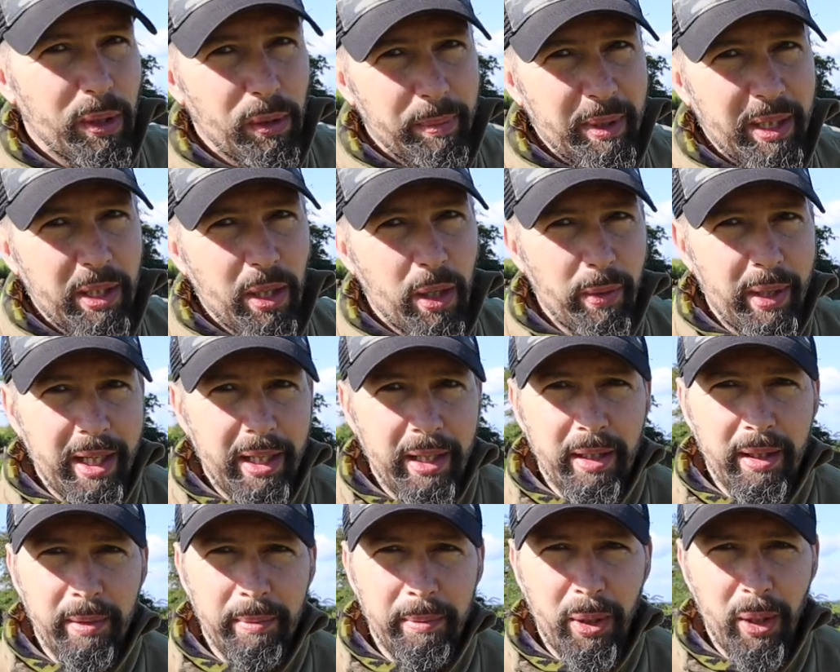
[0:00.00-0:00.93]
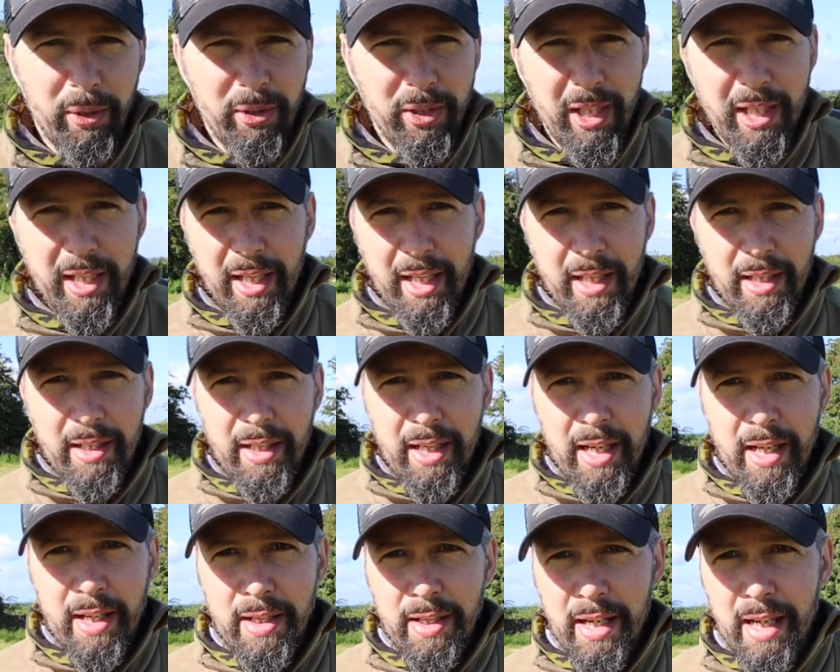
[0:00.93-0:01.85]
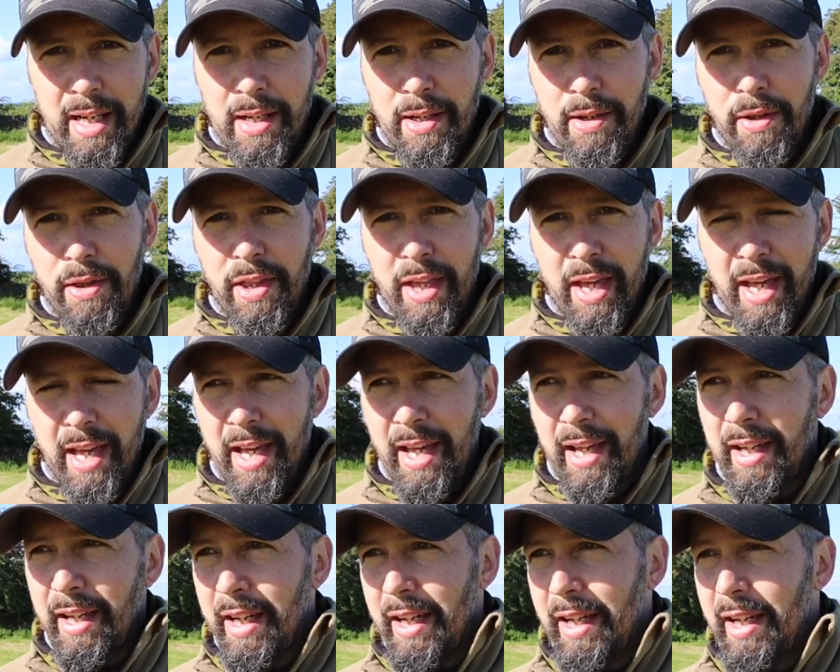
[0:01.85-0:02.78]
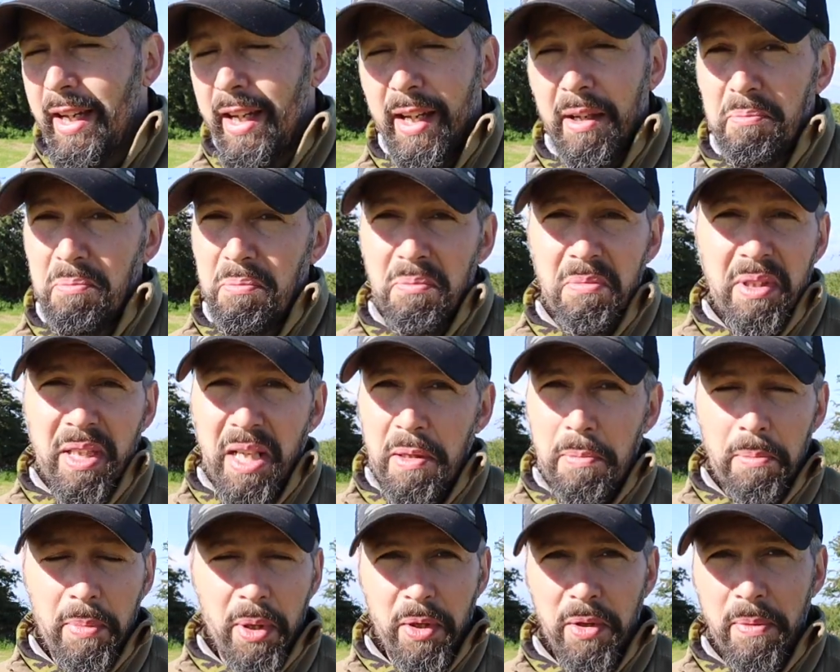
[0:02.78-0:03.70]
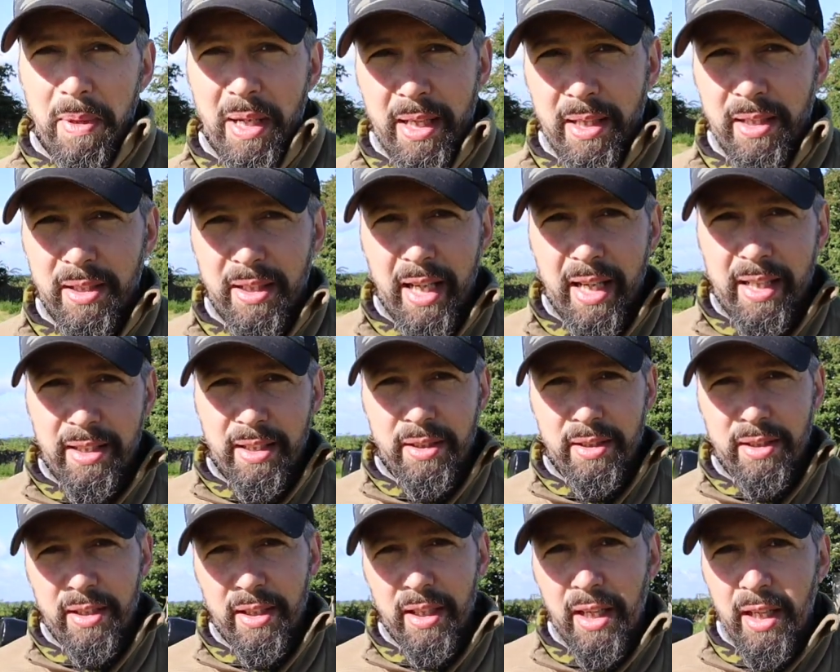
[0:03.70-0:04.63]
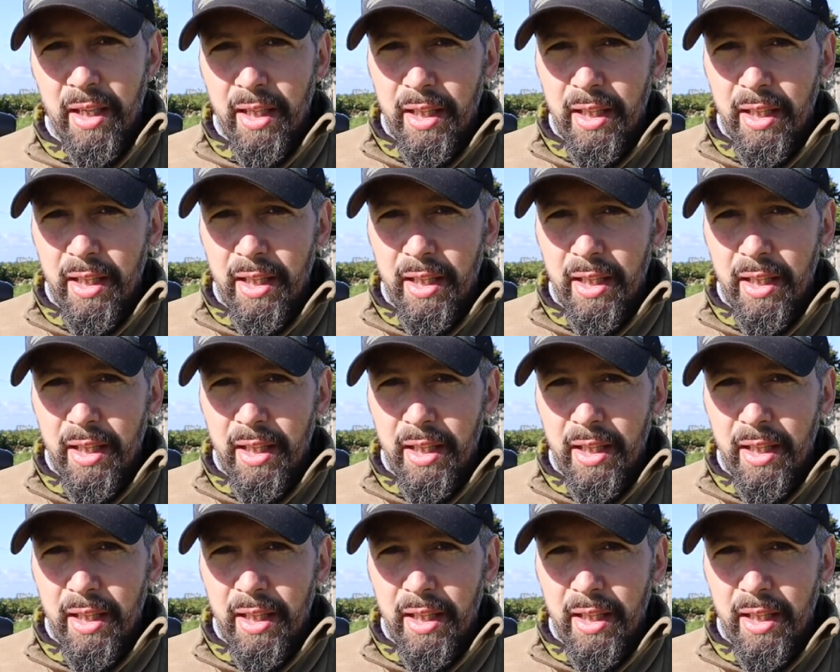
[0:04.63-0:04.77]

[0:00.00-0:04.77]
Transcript: will be going potty in in in there. Uh, didn't bother me in the slightest.